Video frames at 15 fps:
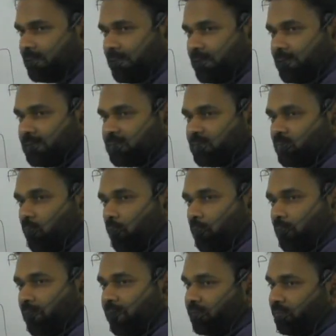these
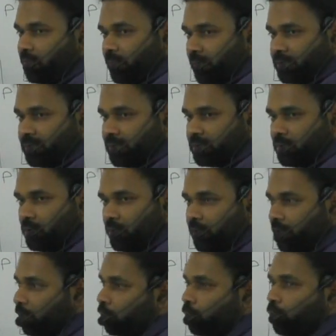small informations. No need to